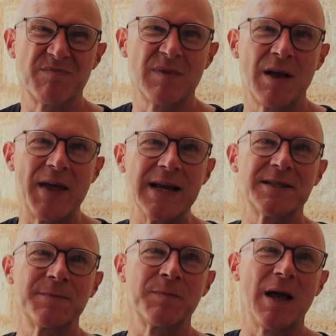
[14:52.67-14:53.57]

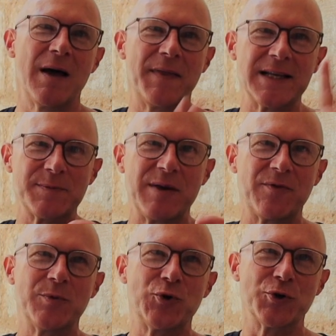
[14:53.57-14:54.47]
Thanks. That's me
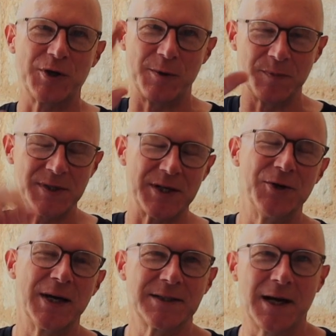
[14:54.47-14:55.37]
from Jerusalem. See you
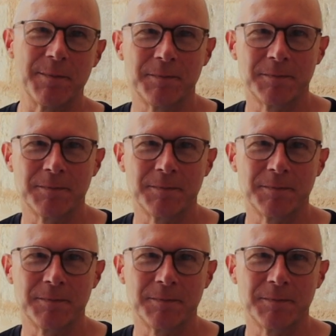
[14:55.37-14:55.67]
next time.